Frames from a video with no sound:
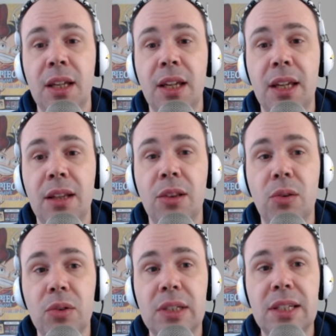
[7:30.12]
It
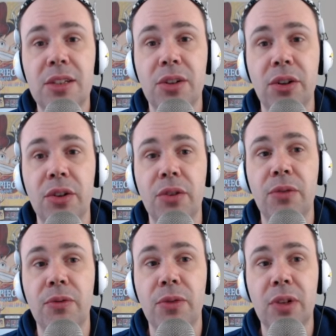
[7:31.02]
looks as though
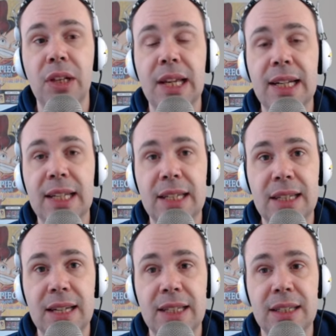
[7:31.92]
full OLED is
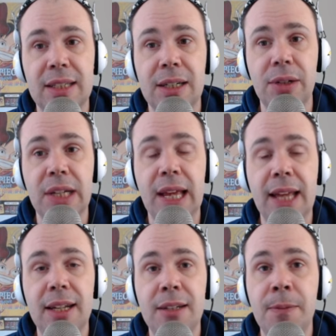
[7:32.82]
necessary,
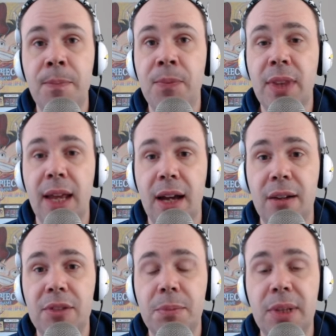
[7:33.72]
and
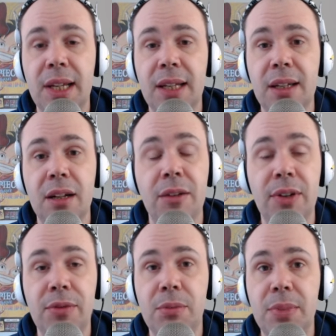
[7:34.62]
after playing it, I've
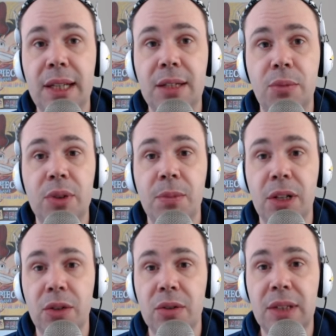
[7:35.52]
even played it with my
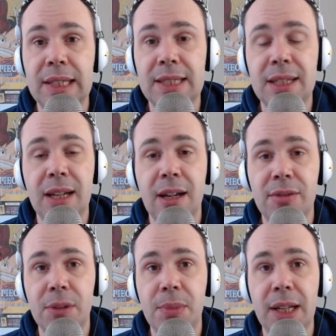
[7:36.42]
own list.
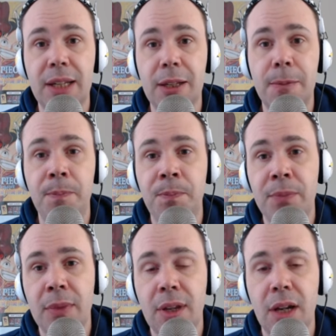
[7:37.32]
After playing it,
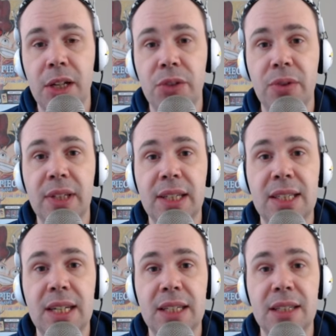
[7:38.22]
I do think it's
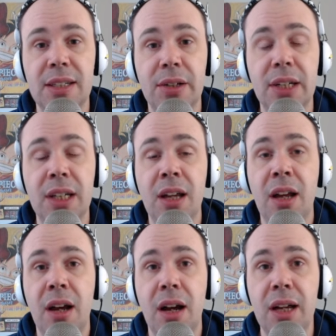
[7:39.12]
necessary.
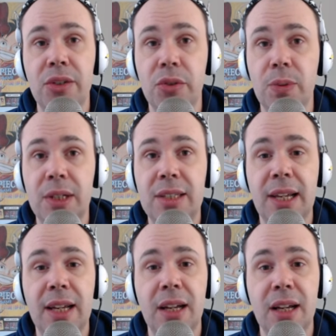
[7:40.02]
I do want to
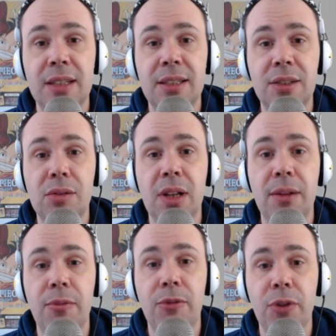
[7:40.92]
say I still
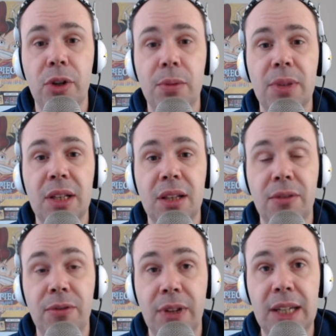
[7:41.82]
am firm that
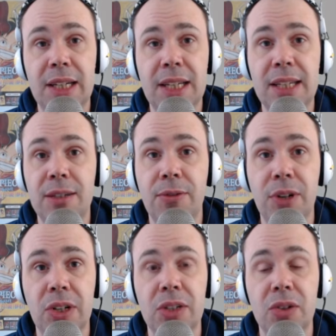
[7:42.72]
Lafitte is a
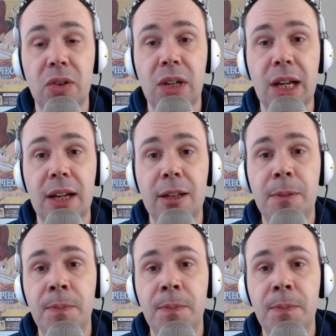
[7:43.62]
very strong card,